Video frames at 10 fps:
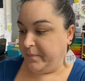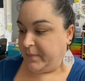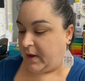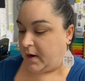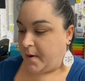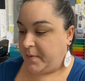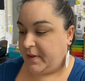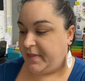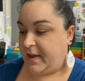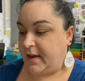a couple
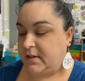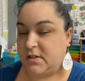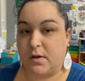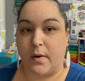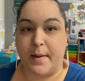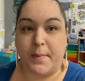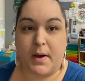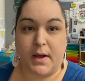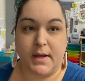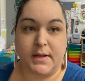of things. So I
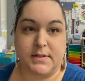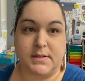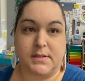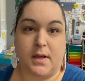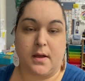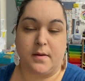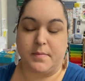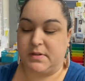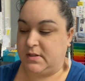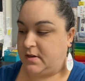bought
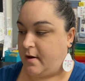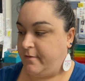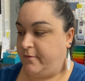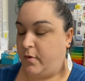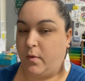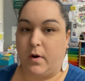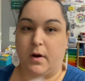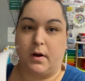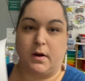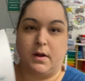some stuff
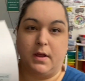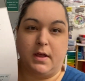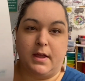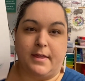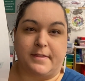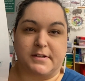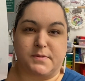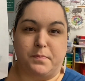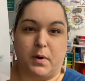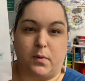for
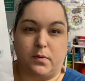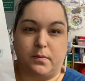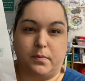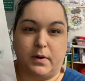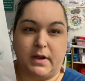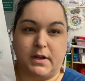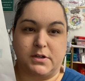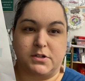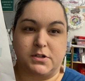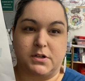this bone
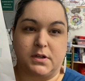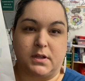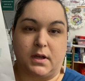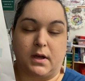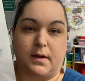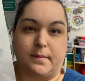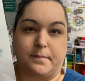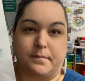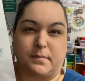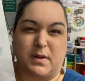bridge,
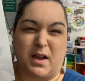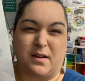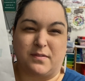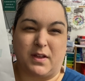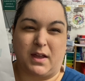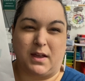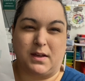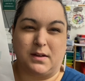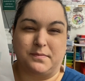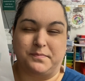kind of
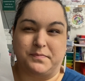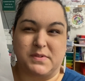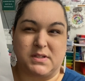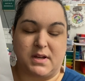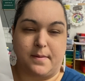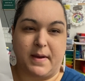like STEM